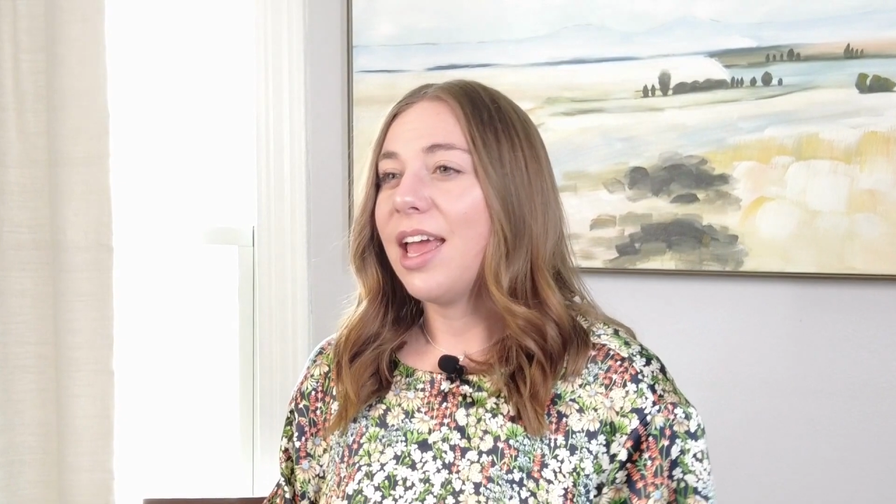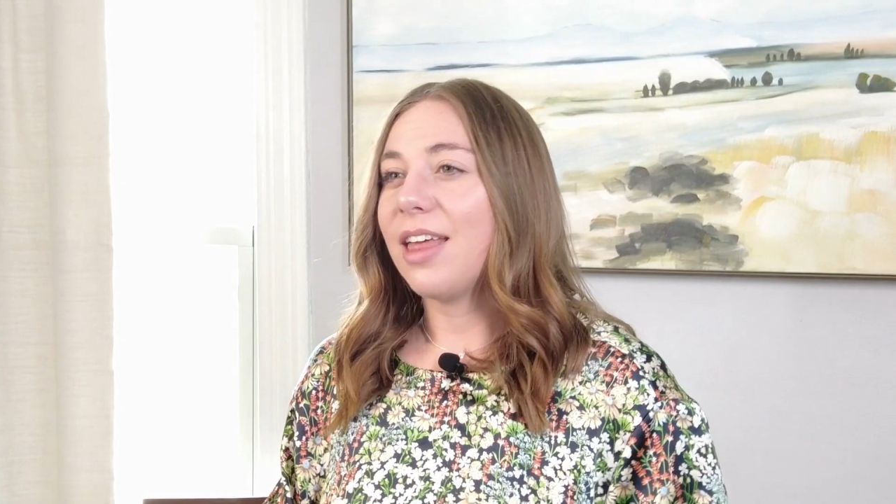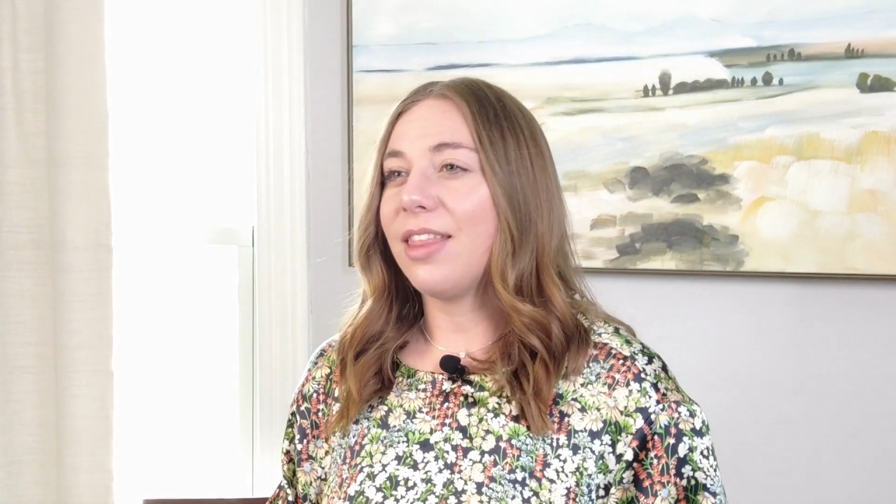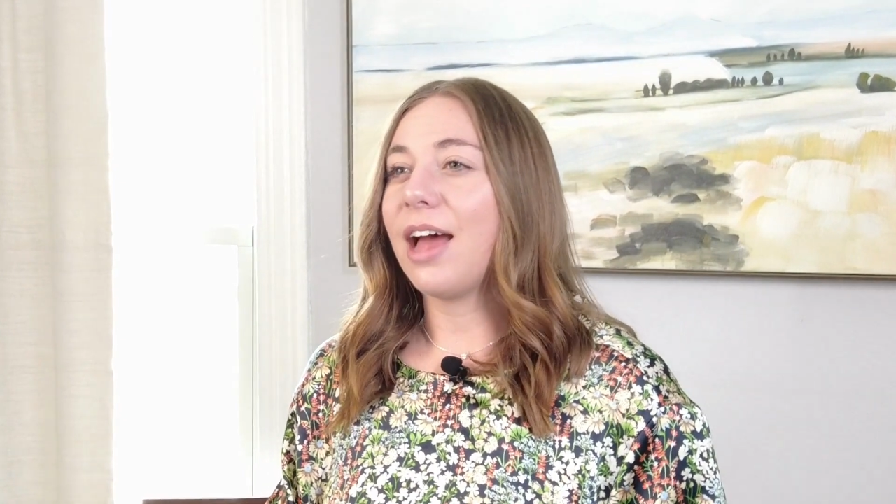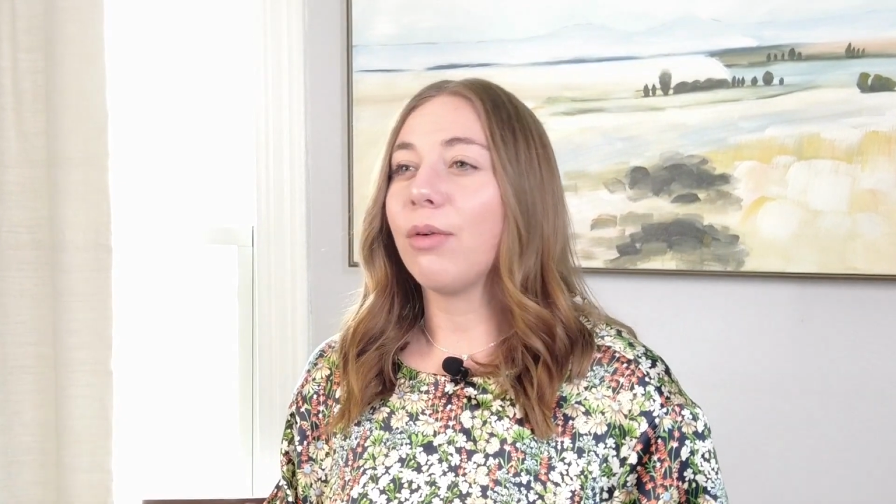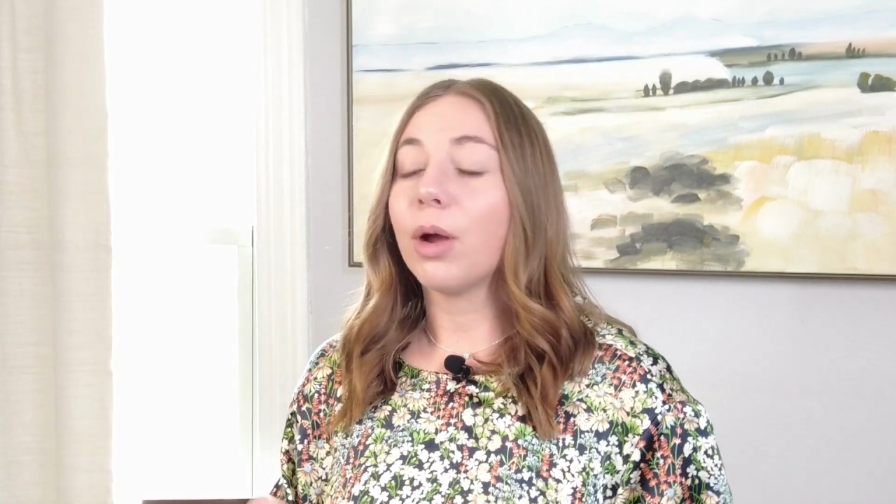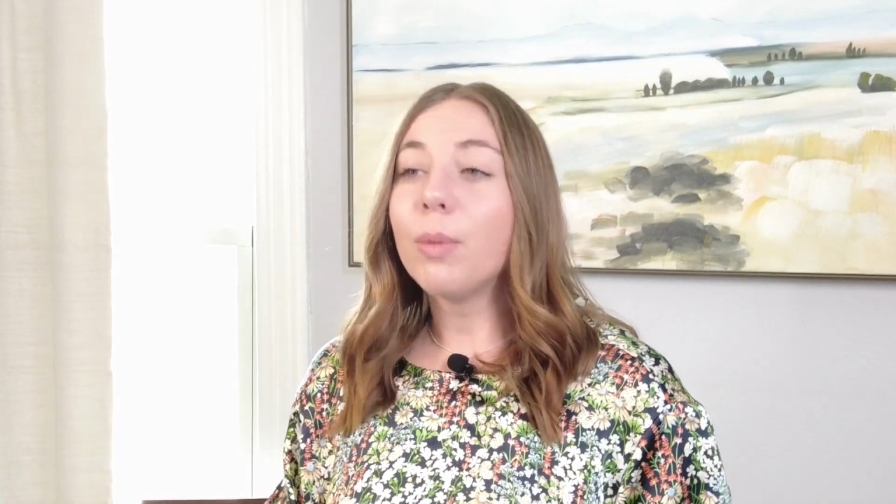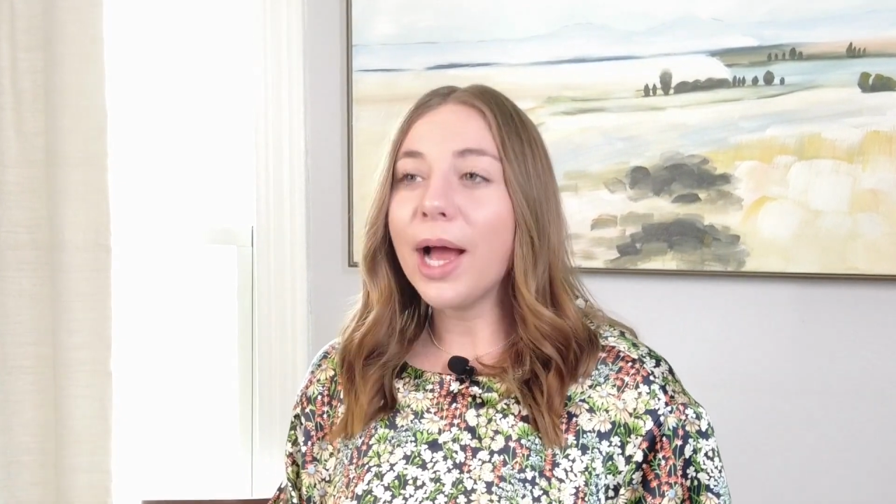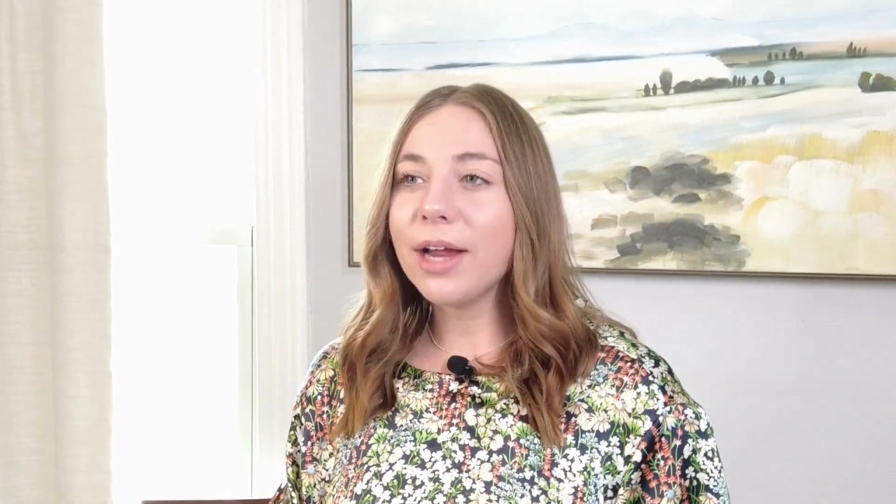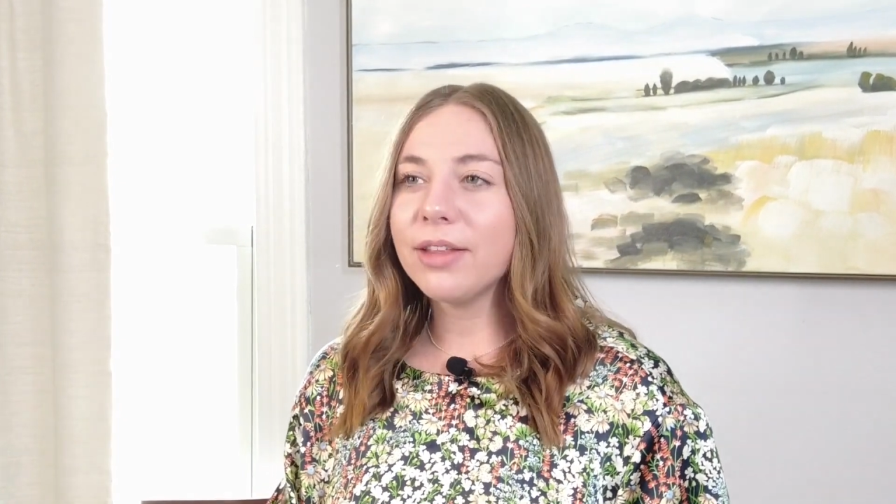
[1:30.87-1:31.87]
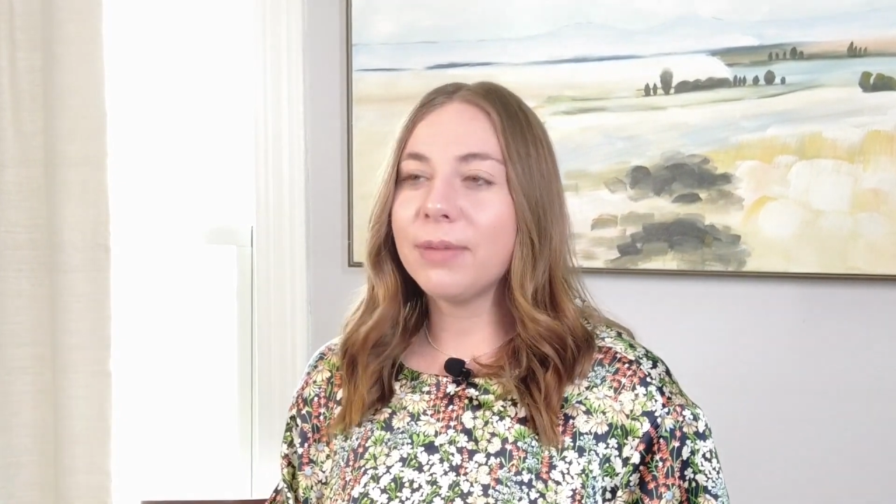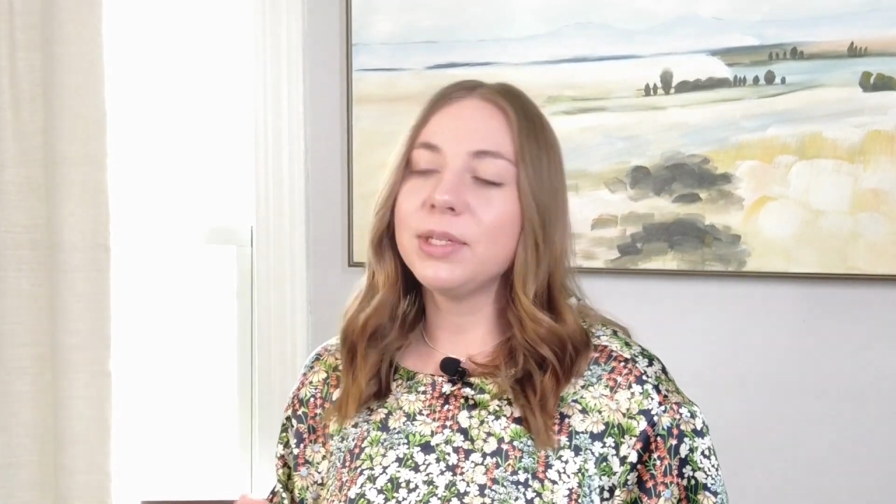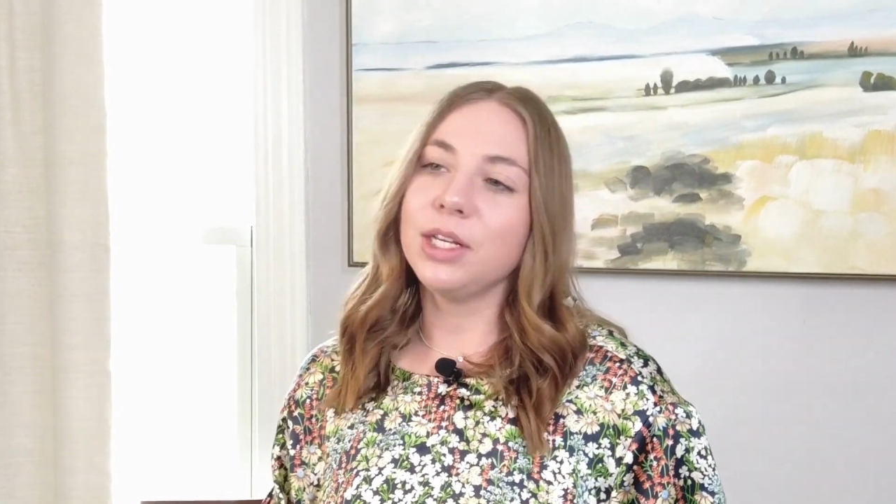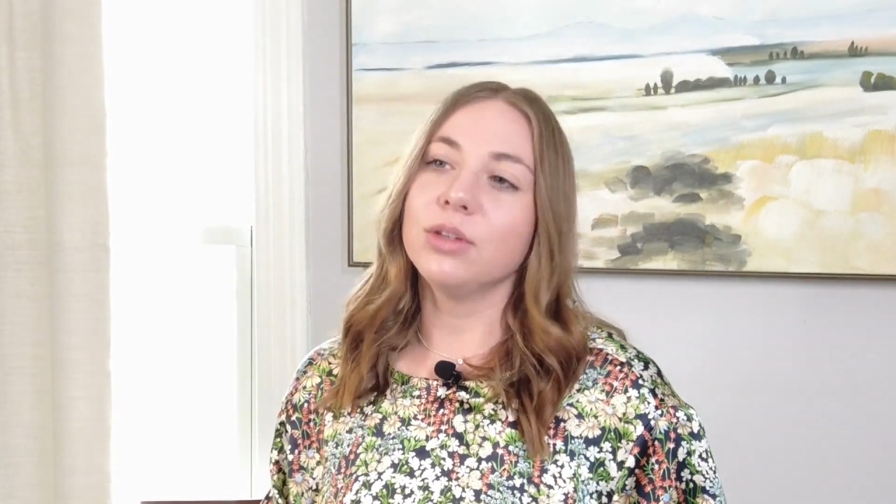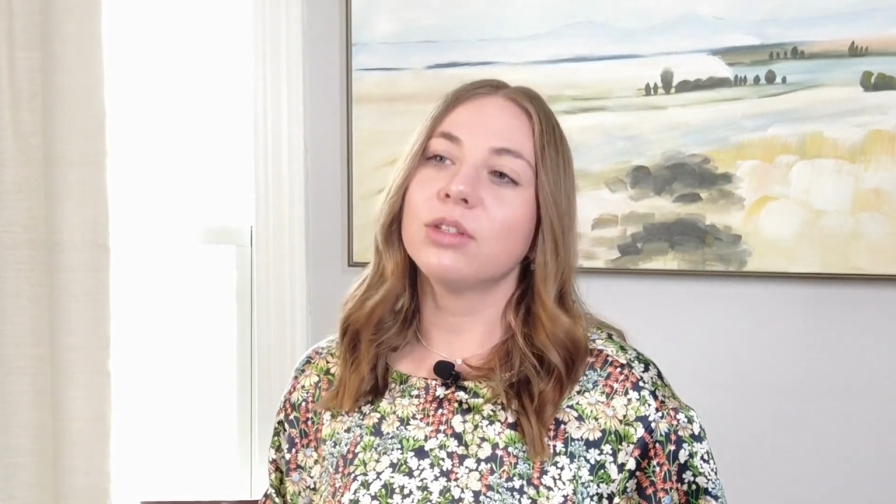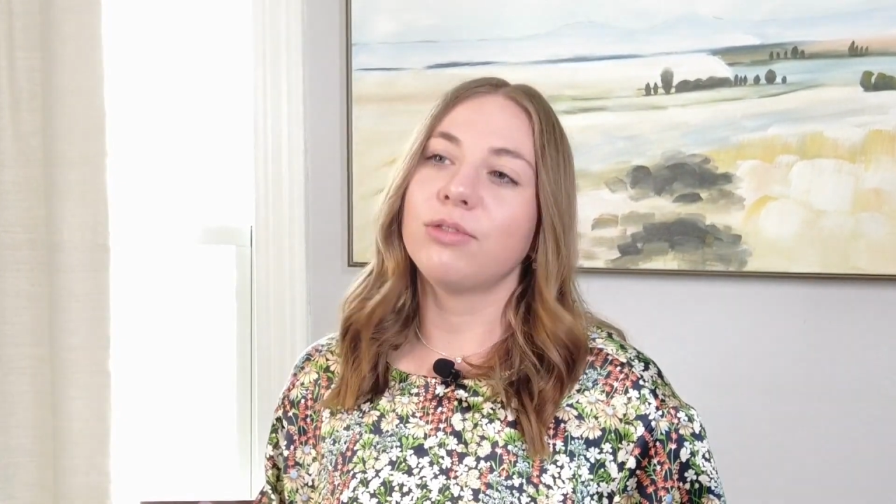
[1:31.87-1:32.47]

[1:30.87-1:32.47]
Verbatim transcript: that require them to use